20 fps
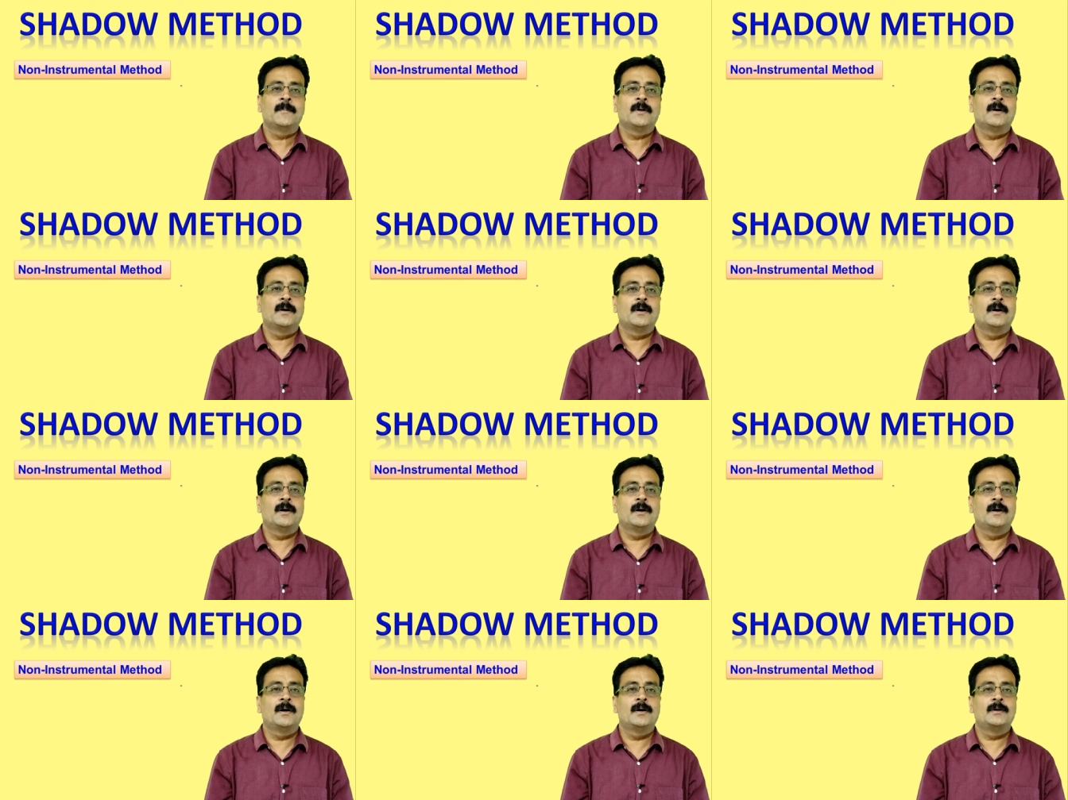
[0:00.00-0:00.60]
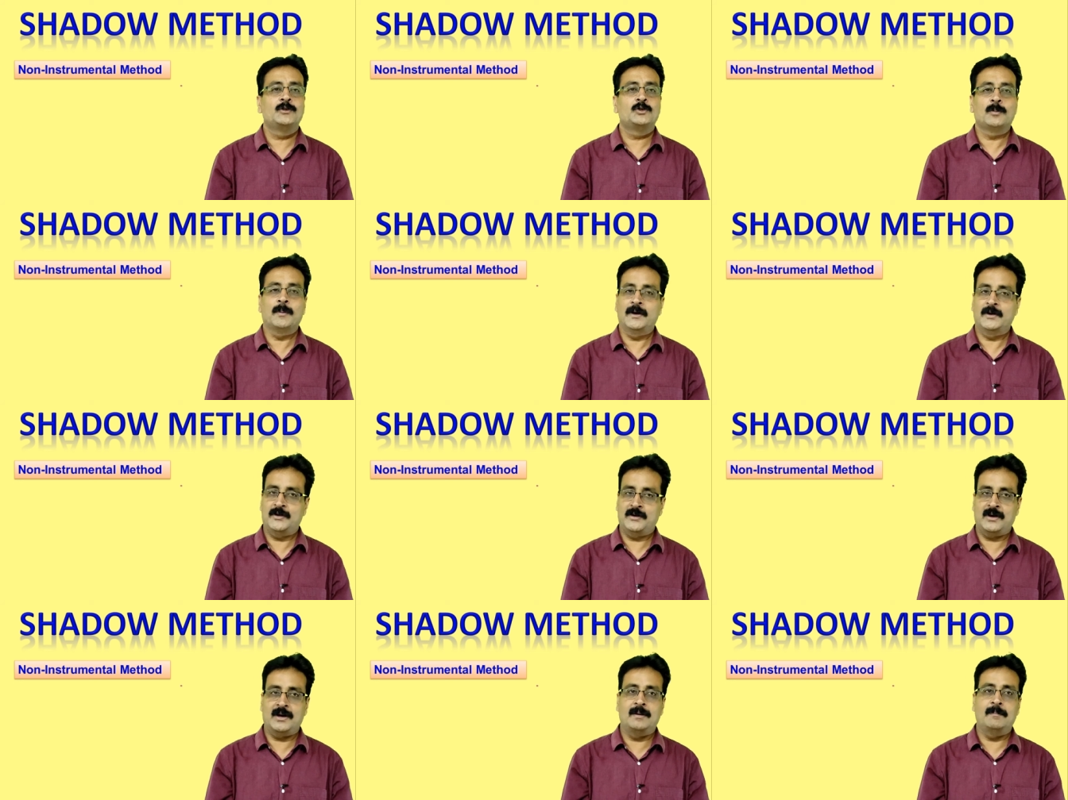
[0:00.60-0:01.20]
uh,
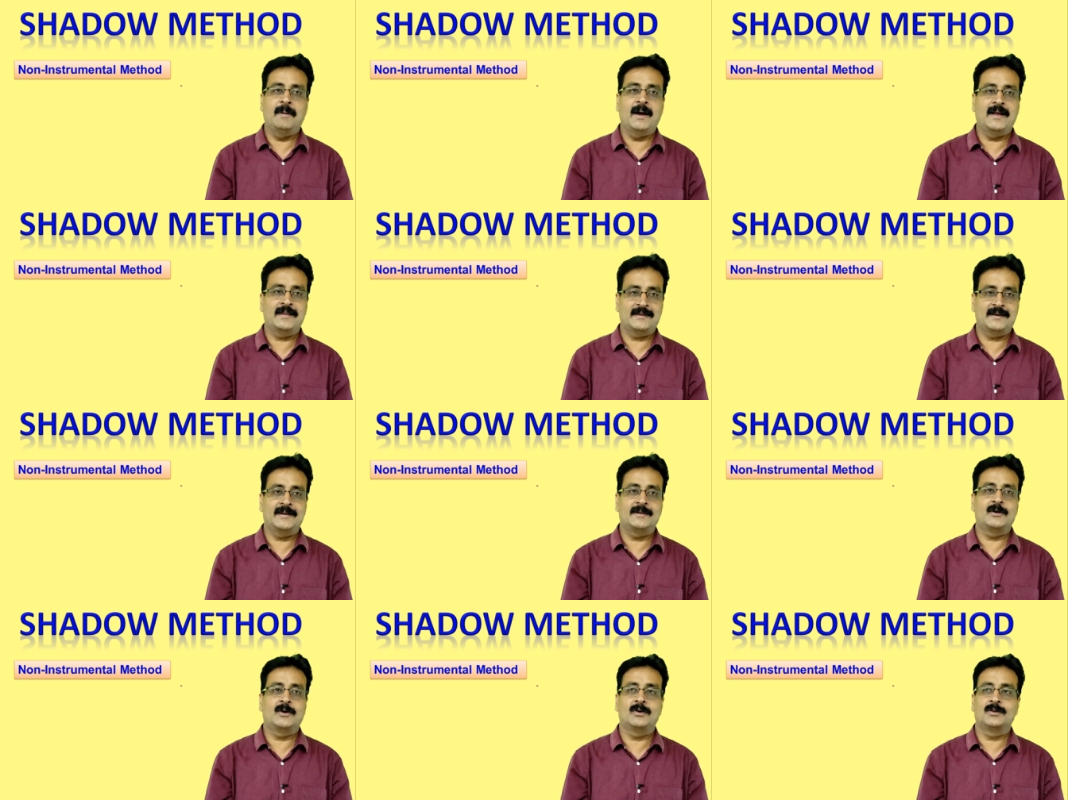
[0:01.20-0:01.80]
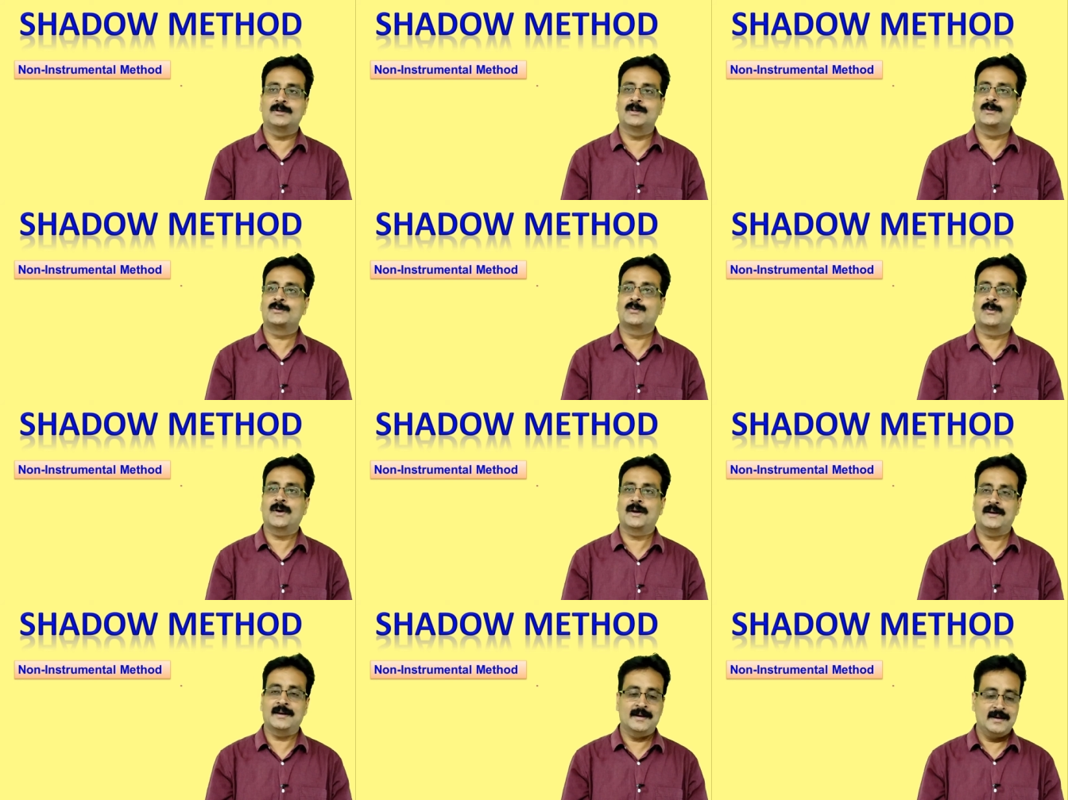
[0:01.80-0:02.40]
geometrical method on this
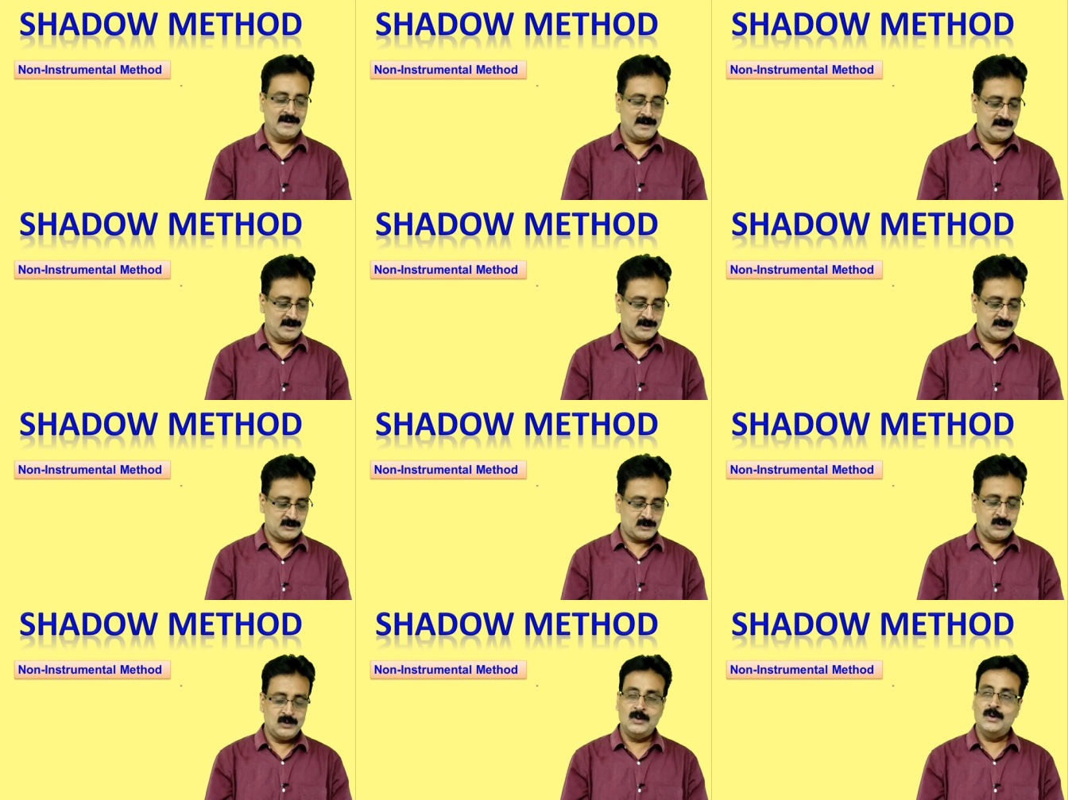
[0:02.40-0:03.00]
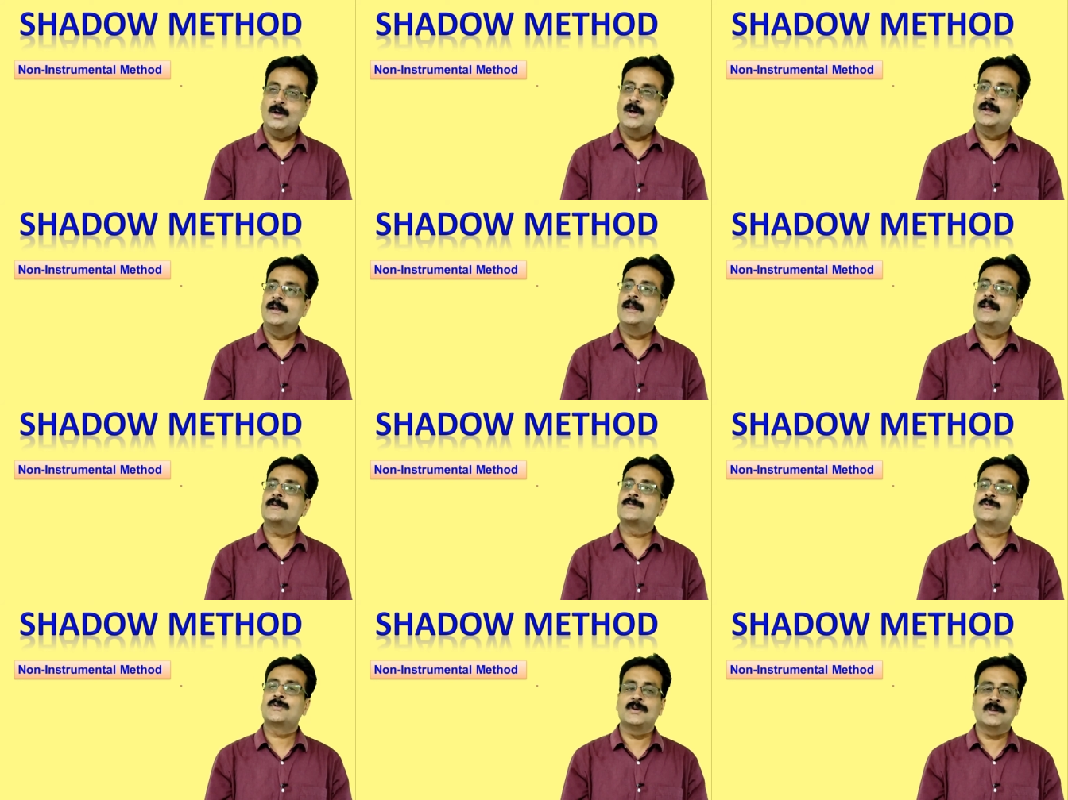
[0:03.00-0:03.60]
one so
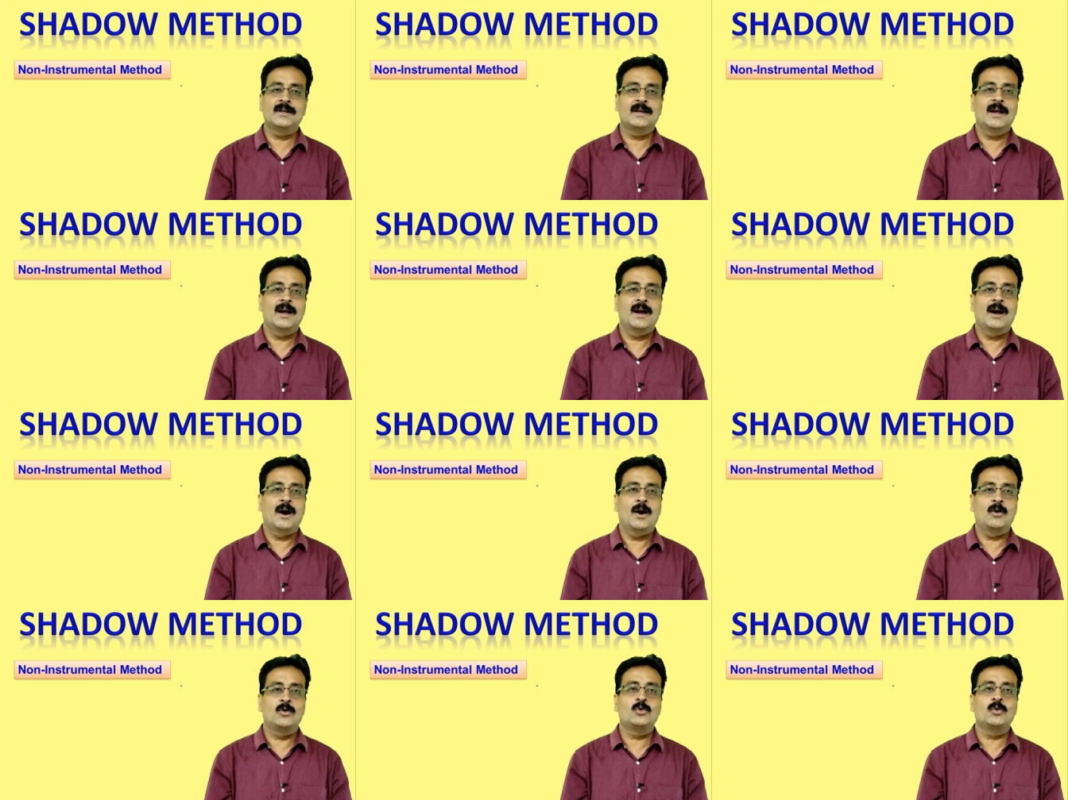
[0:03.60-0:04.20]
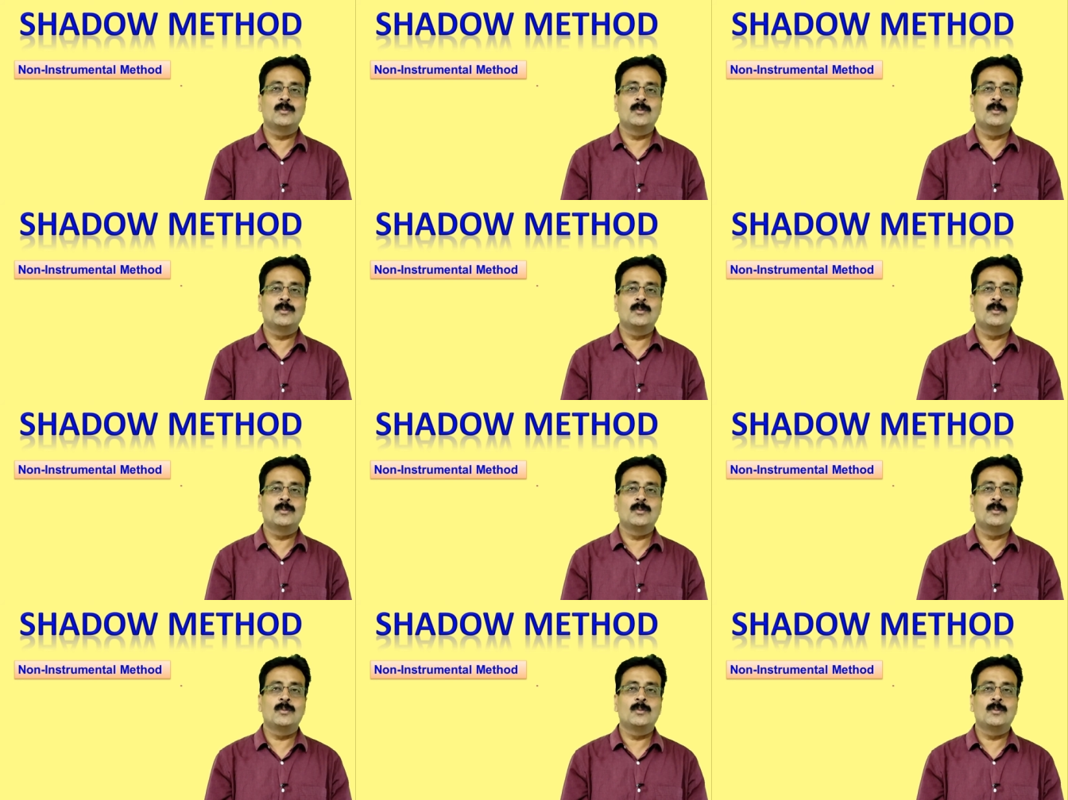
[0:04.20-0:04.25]
let's see how